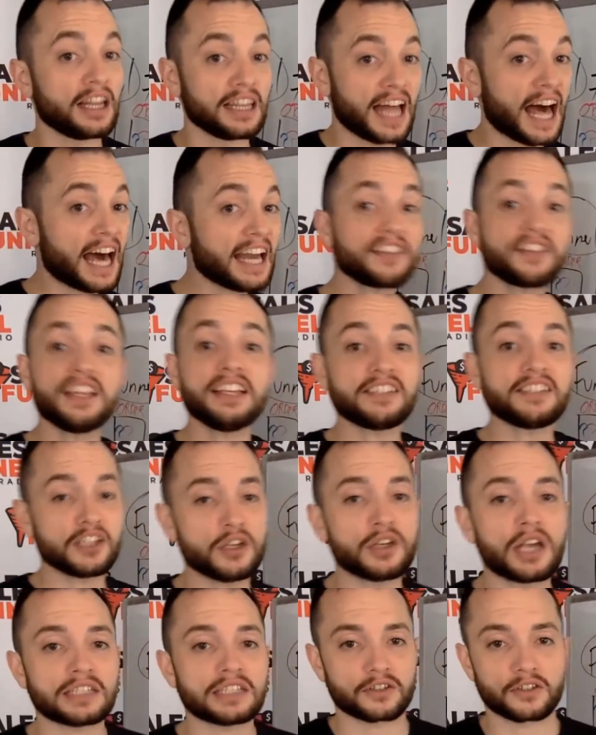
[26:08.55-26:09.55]
a lot of things
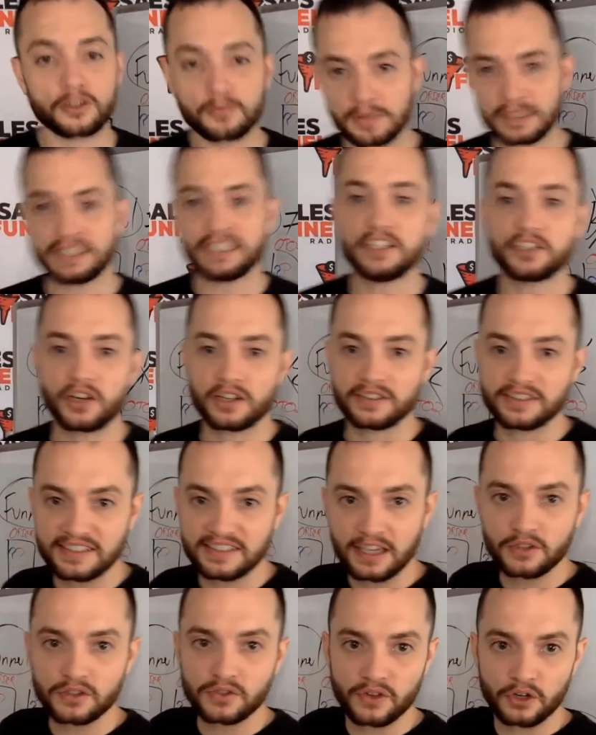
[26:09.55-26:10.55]
that you guys have heard me teach on
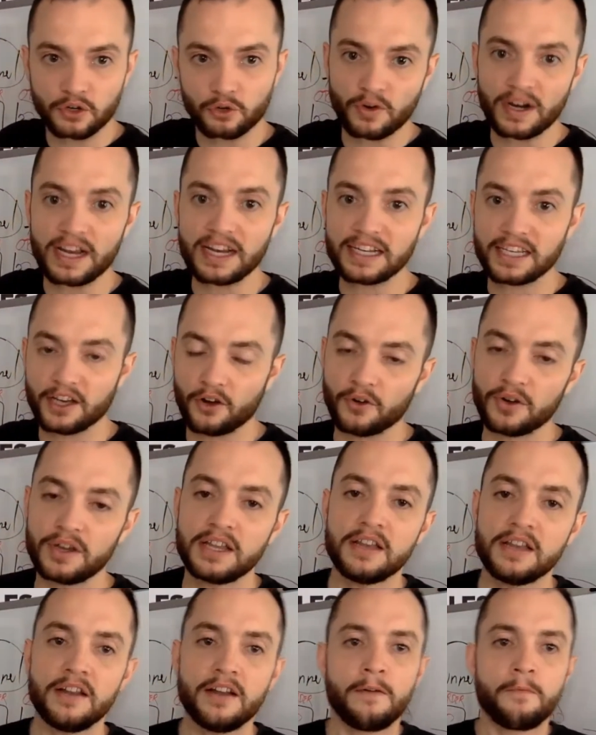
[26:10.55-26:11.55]
Sales Funnel Radio.